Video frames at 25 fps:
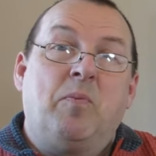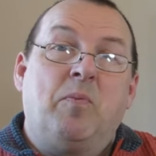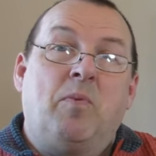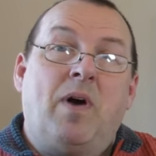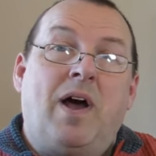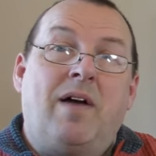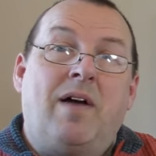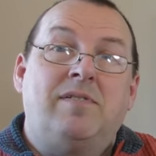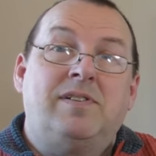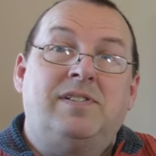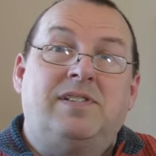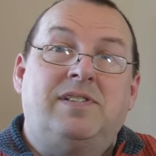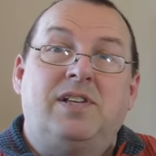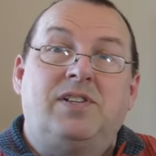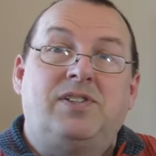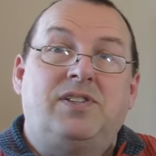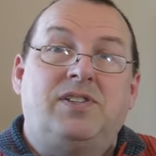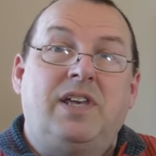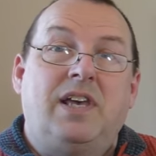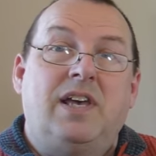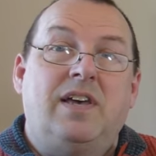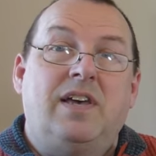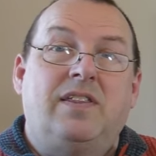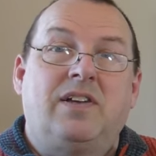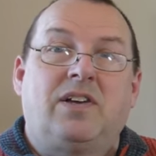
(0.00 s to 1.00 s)
Whereas
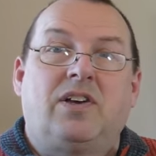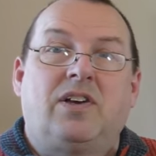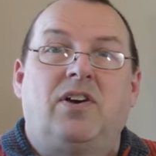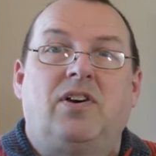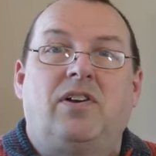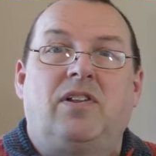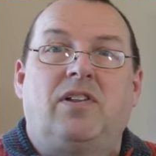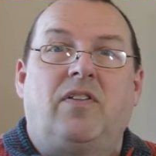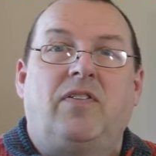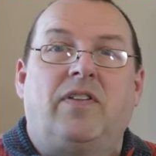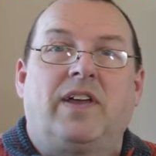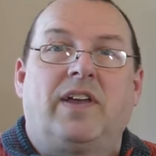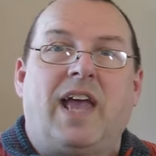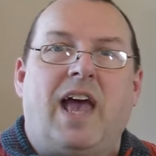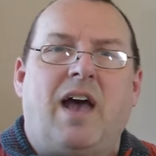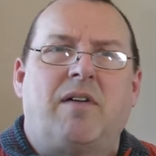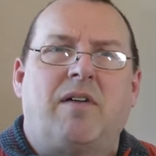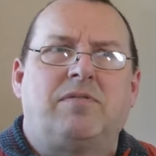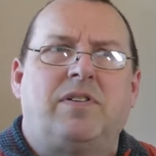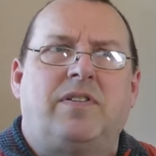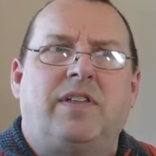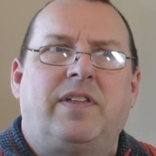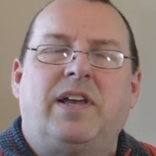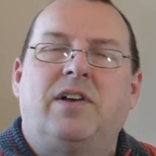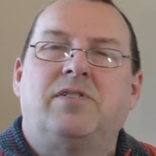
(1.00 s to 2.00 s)
this year, the girl on the
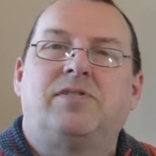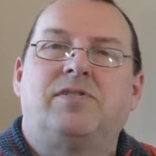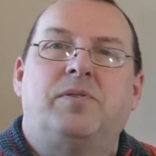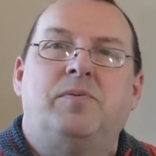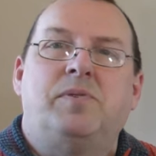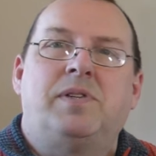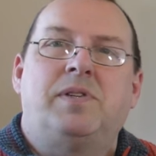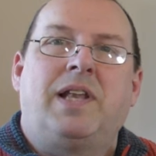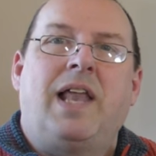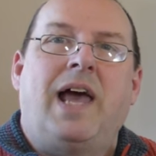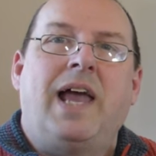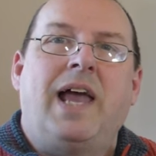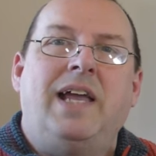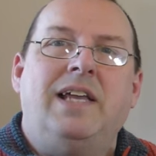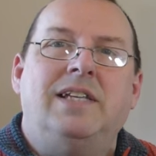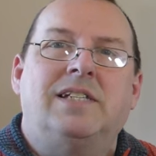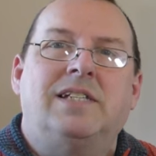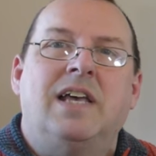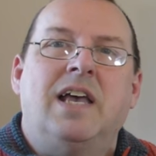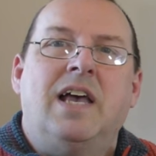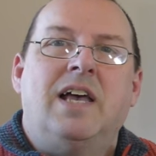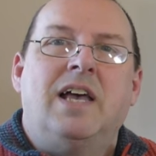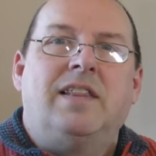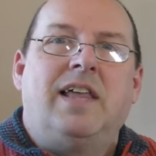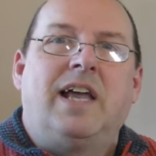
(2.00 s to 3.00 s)
counter, I think because it was
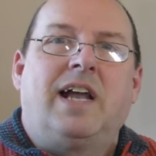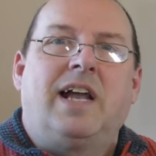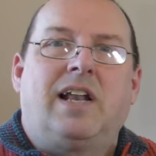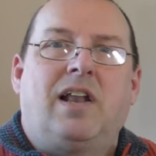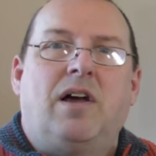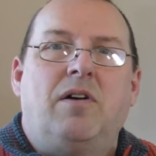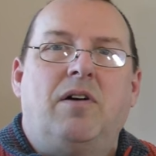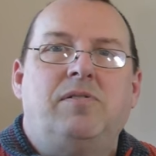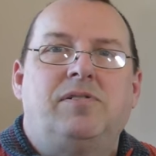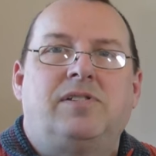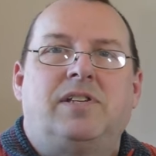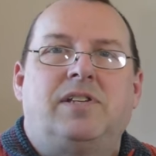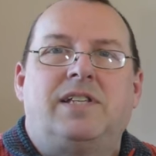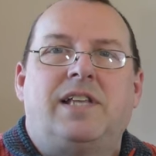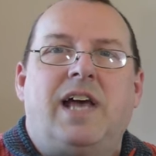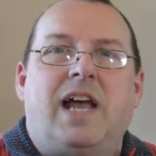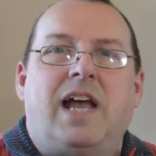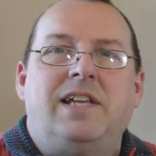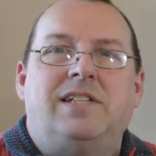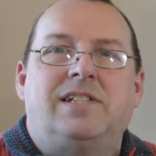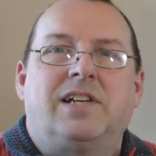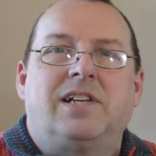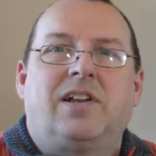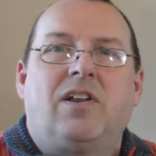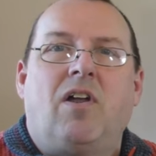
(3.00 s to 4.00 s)
late, they closed at
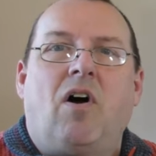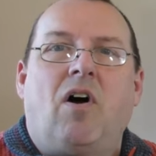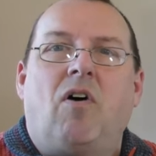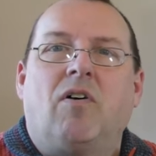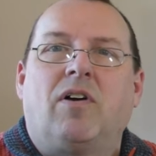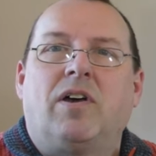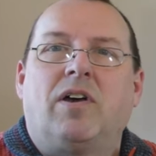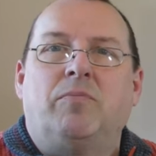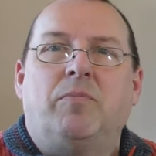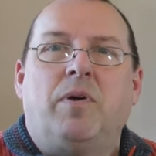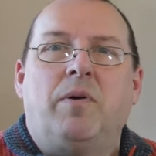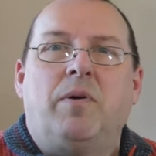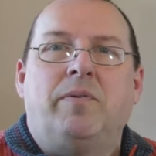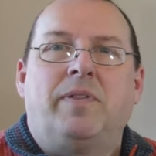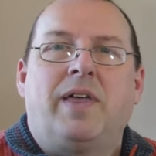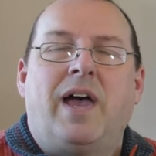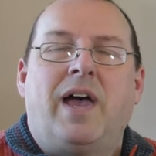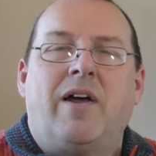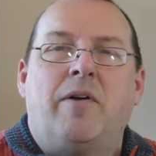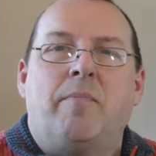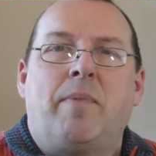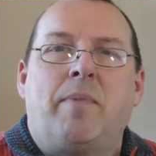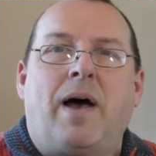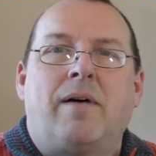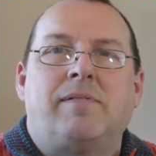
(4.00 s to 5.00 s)
8 o'clock, and we were
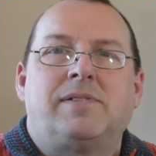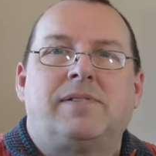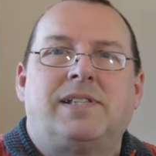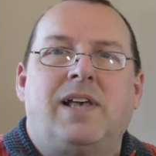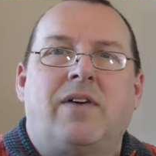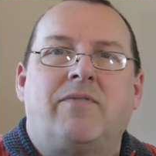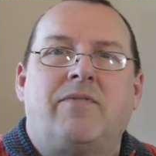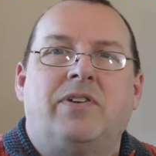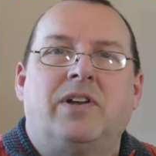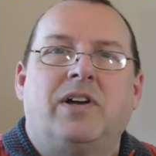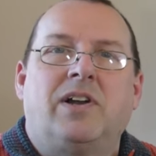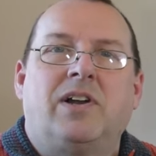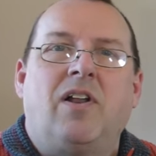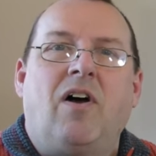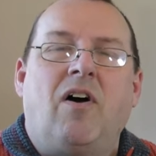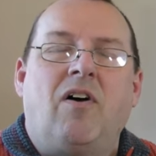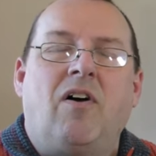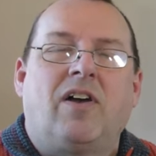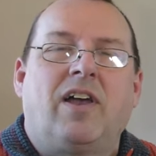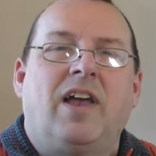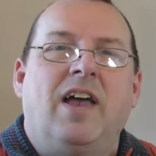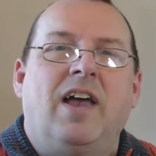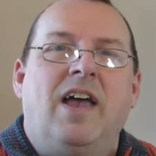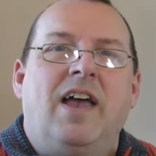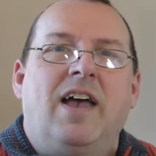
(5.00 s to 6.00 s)
there about 7
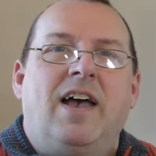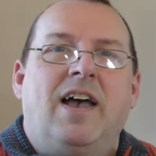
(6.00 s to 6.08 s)
o'clock.